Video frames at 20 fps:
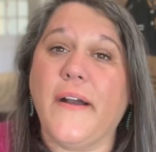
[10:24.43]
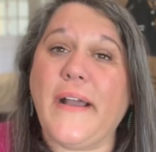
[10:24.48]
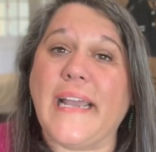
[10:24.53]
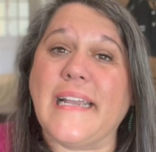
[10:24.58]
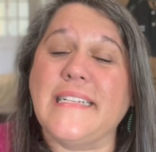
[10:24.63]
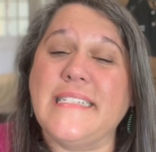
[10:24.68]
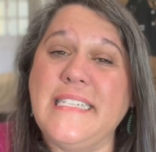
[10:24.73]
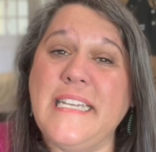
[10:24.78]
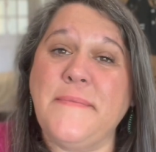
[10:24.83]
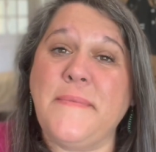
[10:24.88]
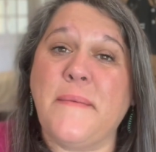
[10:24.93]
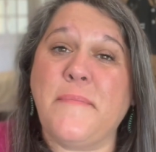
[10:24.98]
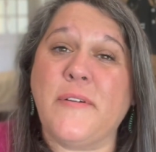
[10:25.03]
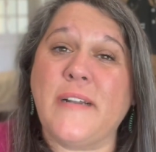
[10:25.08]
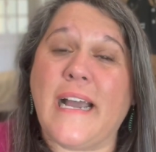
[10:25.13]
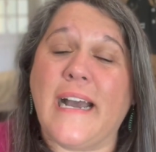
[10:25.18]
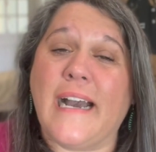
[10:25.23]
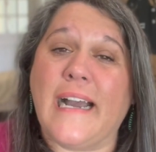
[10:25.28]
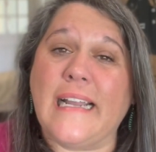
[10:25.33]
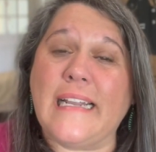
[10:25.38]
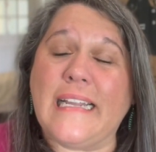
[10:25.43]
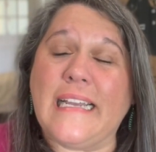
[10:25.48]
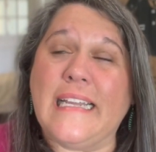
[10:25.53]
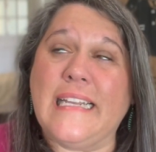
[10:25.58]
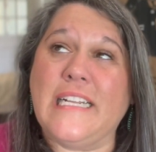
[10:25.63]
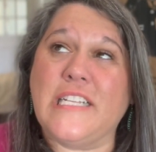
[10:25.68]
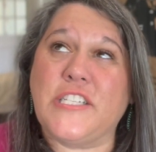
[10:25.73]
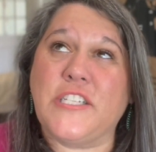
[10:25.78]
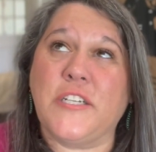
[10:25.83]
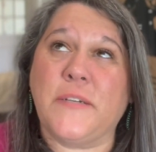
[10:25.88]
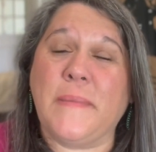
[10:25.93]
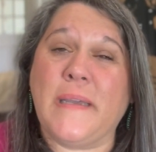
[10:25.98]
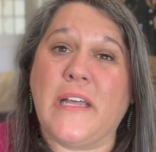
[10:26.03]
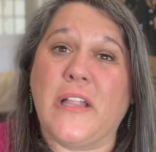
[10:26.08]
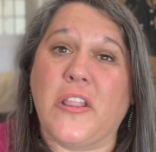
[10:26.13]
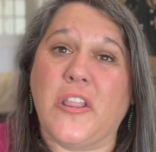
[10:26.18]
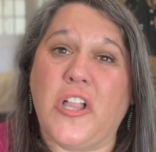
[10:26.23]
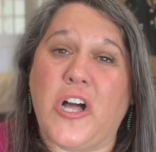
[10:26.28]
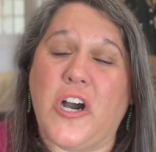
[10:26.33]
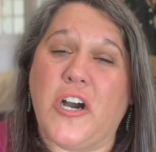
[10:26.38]
Okay, tip number 9, and it took me
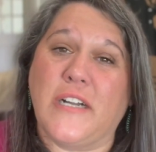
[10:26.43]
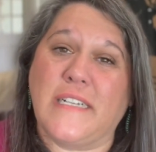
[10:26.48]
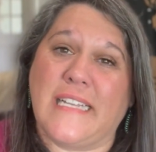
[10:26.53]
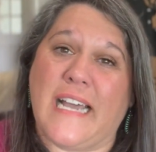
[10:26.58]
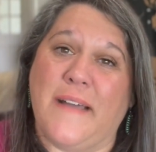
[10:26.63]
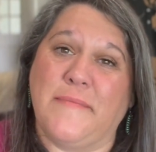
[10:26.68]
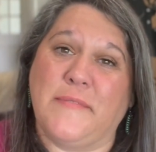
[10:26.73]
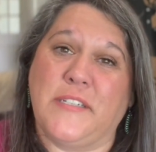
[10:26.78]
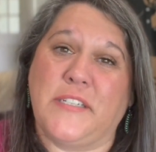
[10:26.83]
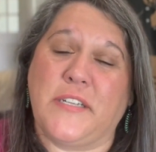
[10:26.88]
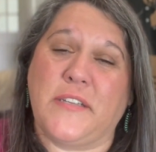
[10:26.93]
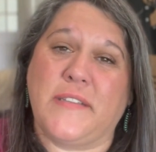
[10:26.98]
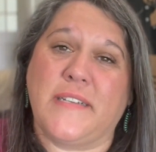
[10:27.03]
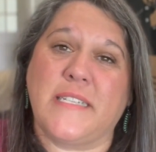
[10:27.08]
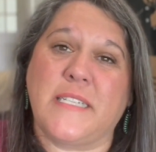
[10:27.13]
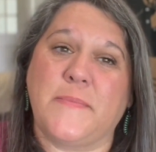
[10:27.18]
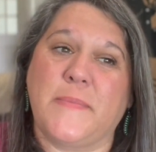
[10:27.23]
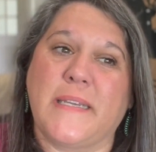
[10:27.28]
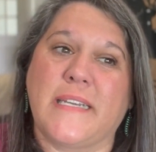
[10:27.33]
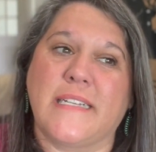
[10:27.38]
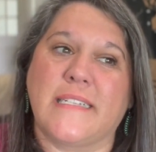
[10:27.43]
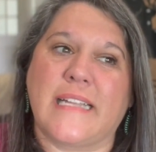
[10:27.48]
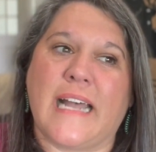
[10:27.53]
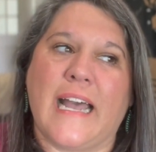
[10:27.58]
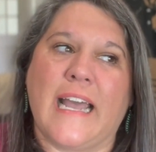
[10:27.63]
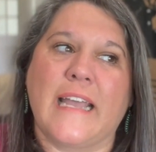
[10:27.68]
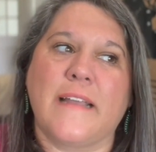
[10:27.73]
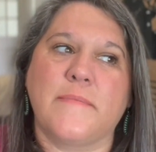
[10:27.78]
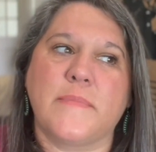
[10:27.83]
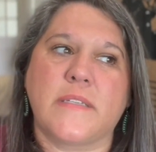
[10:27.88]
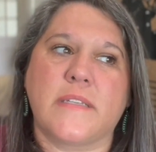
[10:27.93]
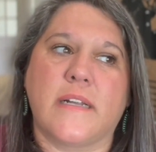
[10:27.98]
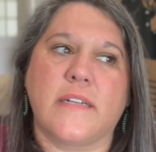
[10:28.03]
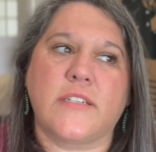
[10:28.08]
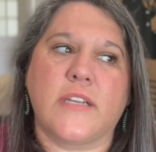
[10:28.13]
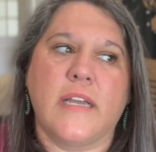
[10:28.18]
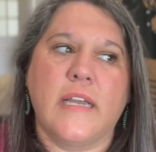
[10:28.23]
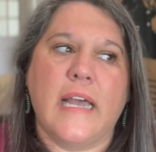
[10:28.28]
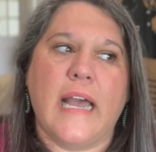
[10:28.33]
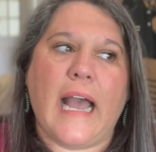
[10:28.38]
a long time to do this because I've
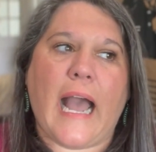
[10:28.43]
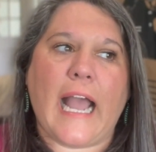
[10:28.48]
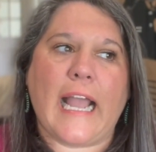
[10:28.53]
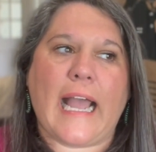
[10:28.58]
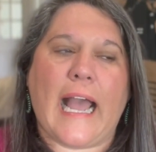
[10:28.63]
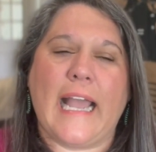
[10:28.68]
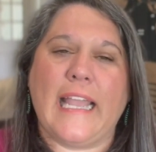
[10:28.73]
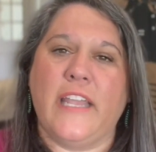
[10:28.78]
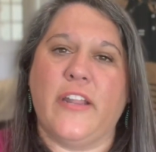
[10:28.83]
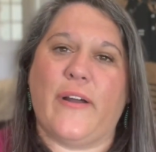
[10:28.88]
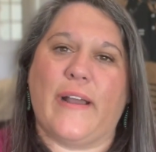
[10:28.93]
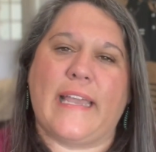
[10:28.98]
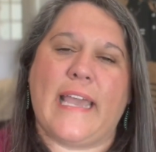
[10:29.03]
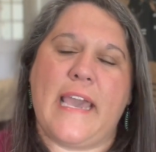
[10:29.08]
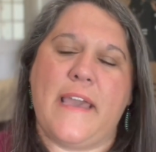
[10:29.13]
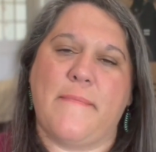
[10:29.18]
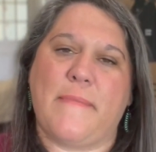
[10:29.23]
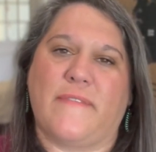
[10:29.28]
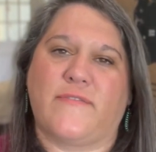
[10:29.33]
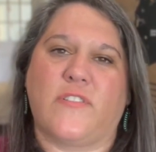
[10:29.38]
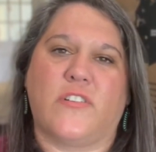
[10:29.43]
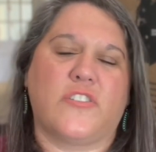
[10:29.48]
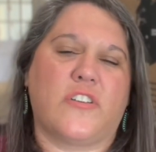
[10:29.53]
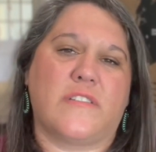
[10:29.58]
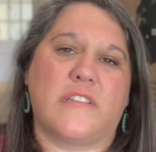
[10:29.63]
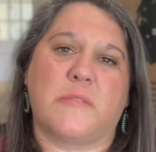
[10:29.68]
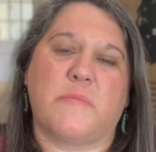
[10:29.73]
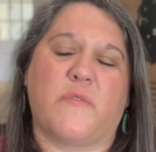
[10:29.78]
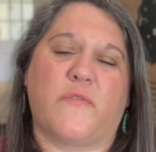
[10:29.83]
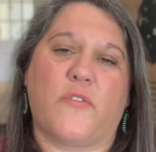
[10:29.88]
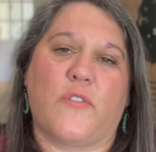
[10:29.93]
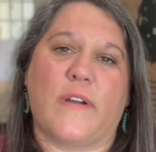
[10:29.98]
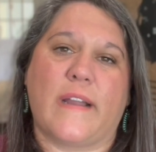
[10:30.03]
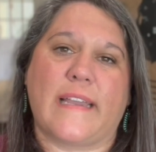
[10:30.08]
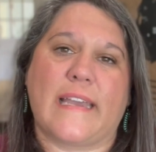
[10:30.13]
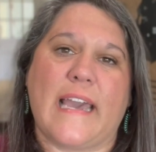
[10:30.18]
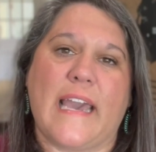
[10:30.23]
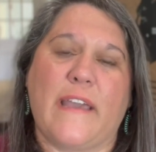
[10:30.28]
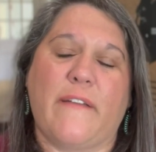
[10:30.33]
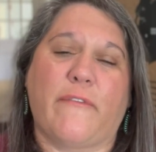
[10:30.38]
told y'all this before, I
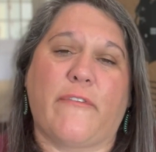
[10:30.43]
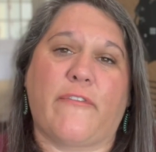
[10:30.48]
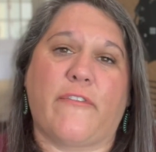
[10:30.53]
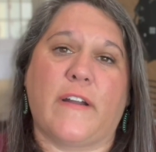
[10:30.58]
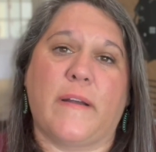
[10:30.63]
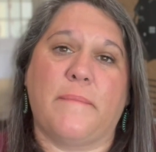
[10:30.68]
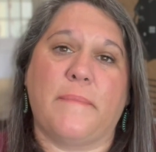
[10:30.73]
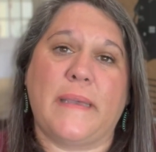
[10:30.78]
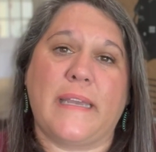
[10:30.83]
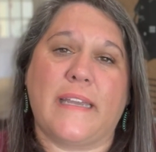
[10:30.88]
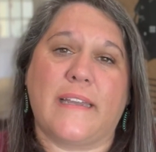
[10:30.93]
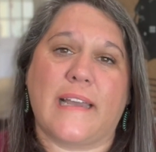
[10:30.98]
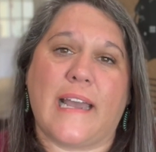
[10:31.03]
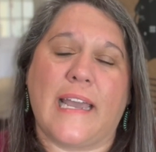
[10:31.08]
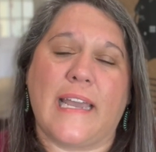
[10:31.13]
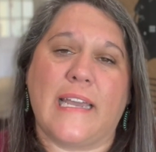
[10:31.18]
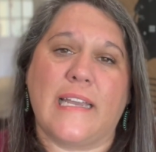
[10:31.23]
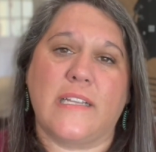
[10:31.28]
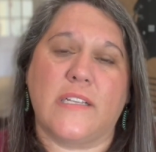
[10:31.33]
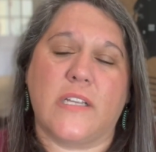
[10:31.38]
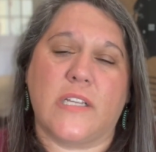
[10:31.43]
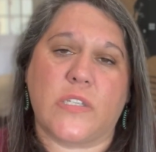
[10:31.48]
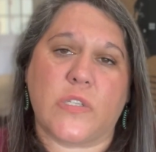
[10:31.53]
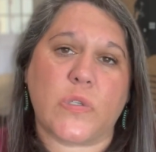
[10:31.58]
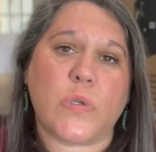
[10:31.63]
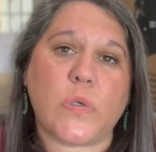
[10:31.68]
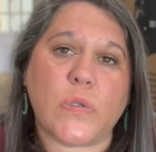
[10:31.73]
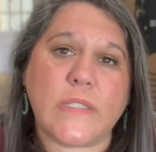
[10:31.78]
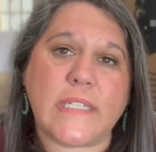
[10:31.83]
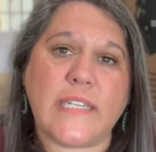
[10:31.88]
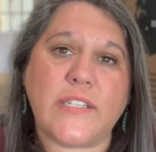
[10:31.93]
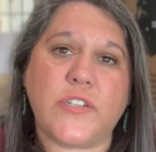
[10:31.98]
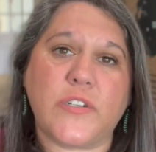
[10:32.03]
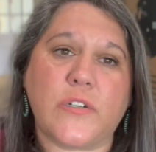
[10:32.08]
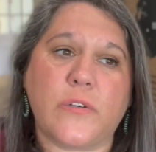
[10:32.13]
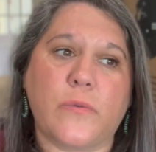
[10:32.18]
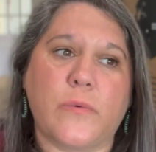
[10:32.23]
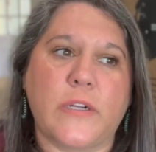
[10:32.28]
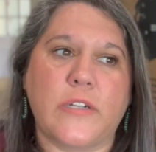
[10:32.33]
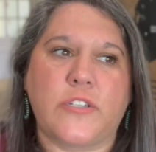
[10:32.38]
came from being a school
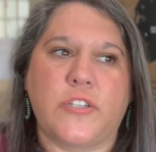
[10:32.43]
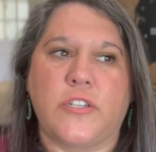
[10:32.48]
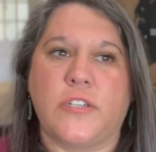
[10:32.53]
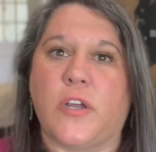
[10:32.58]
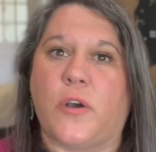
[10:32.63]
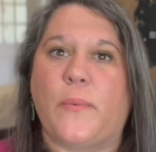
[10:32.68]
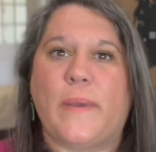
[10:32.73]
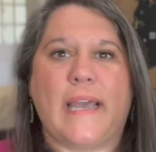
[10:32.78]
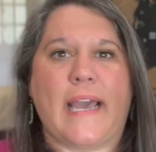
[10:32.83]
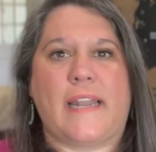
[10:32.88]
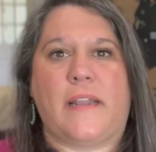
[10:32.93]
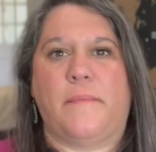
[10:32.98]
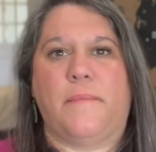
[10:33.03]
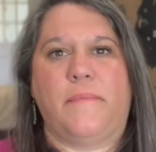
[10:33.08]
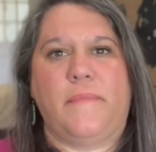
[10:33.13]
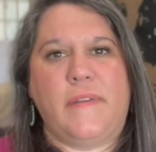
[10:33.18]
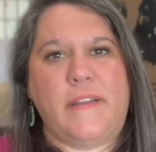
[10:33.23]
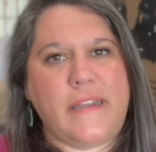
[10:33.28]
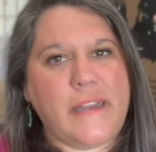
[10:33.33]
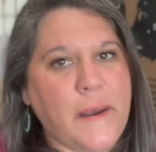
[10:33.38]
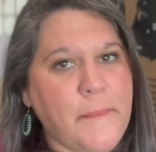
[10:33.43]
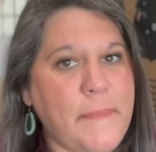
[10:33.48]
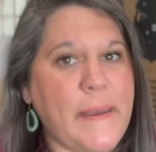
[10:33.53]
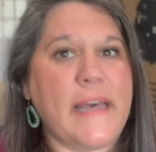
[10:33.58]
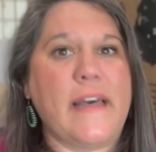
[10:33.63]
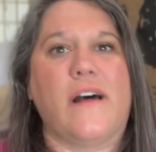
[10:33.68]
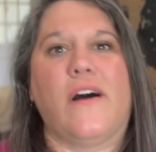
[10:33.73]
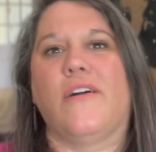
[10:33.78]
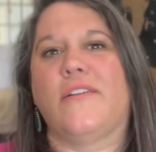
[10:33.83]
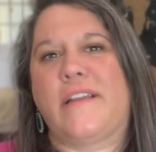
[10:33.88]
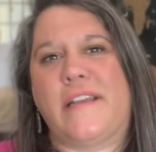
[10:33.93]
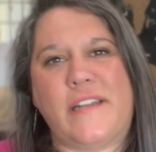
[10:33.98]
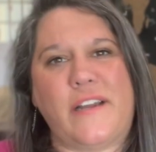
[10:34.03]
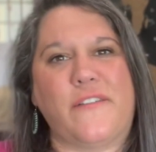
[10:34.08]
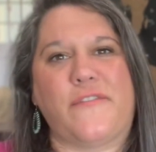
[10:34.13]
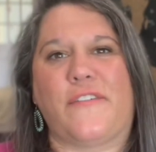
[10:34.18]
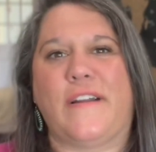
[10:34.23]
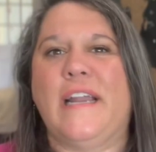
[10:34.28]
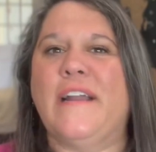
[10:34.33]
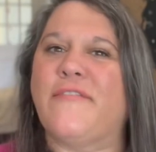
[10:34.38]
teacher, which, we had a bell,
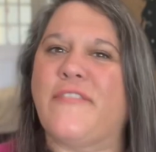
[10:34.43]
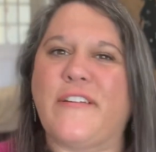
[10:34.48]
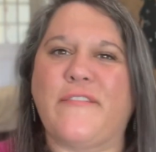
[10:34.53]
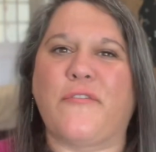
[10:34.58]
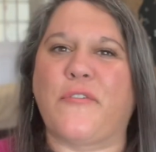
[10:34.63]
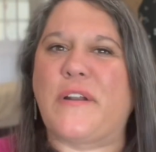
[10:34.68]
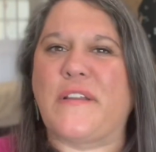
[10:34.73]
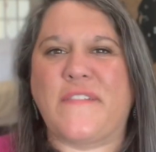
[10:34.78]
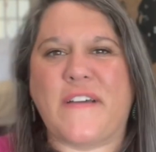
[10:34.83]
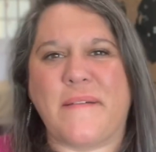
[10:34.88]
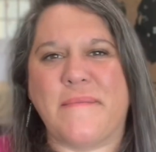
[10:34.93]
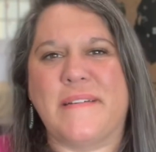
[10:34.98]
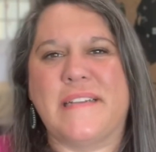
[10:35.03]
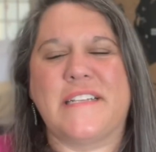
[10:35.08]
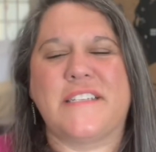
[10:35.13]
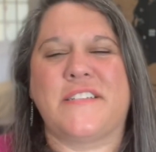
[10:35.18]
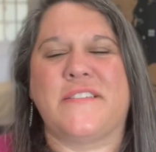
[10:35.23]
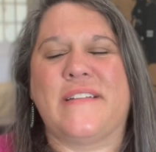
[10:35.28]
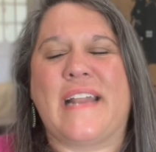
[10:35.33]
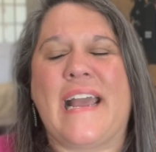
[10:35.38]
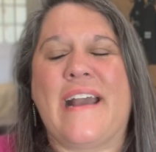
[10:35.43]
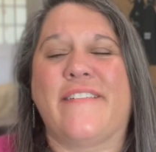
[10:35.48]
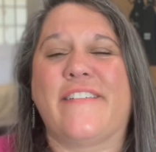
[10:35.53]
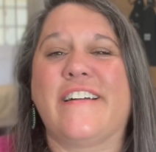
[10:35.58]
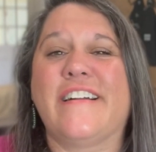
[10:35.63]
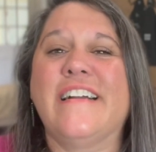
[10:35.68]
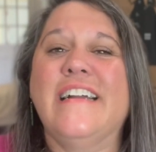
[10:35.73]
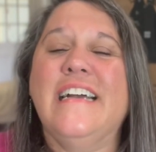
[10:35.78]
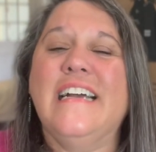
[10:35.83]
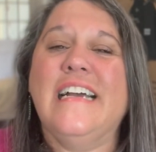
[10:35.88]
for every 45 minutes to an hour.